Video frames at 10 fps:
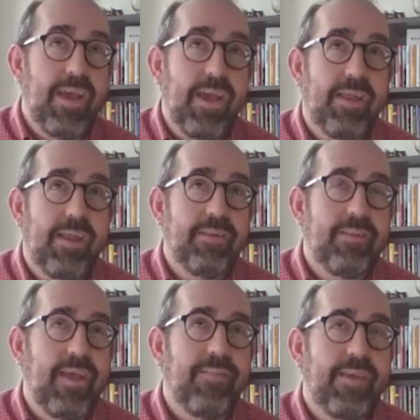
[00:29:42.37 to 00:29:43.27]
and
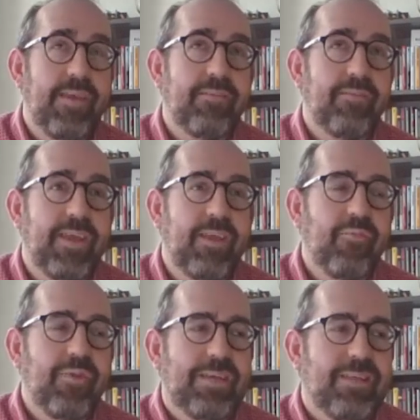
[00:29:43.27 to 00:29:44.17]
and they get they get
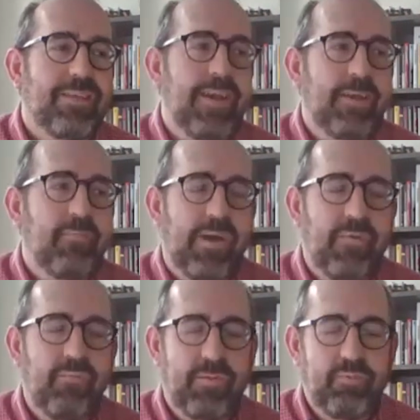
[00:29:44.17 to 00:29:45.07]
really excited
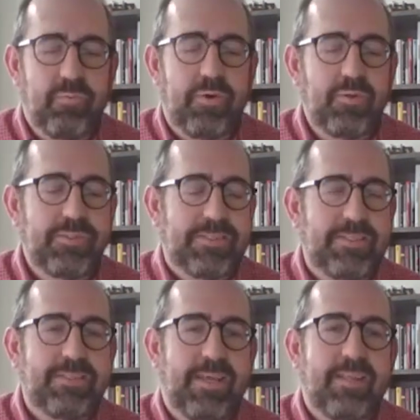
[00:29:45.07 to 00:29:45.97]
about uh, proposing
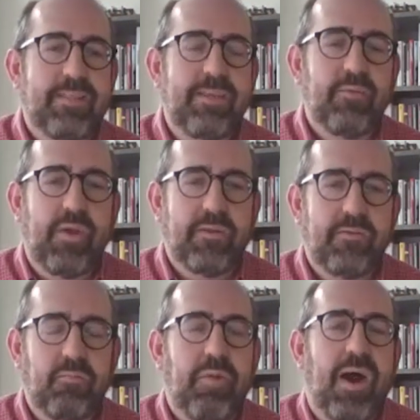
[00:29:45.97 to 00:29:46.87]
these like
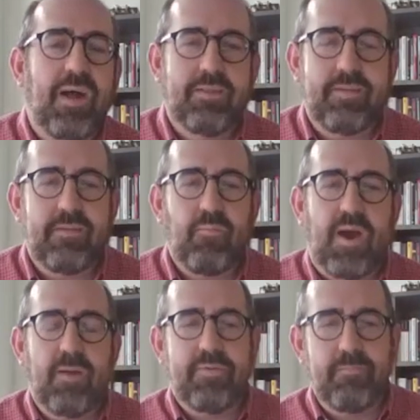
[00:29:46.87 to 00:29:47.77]
theoretical policy
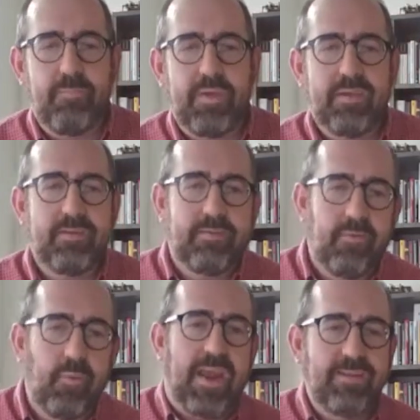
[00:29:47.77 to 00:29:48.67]
swaps and big
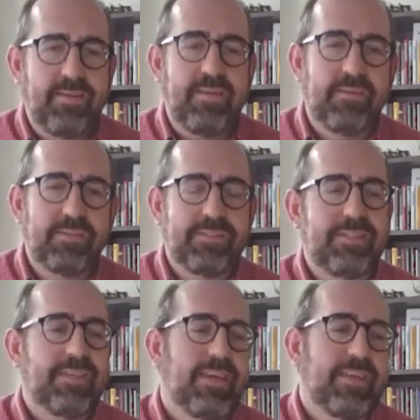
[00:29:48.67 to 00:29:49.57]
grand deals and
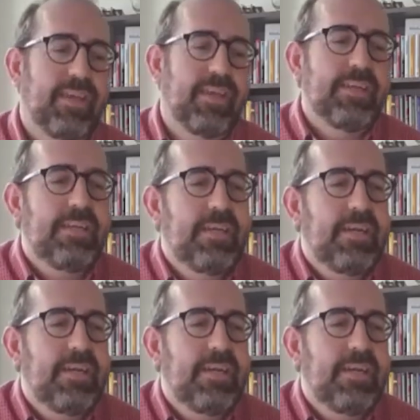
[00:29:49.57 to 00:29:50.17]
things like that.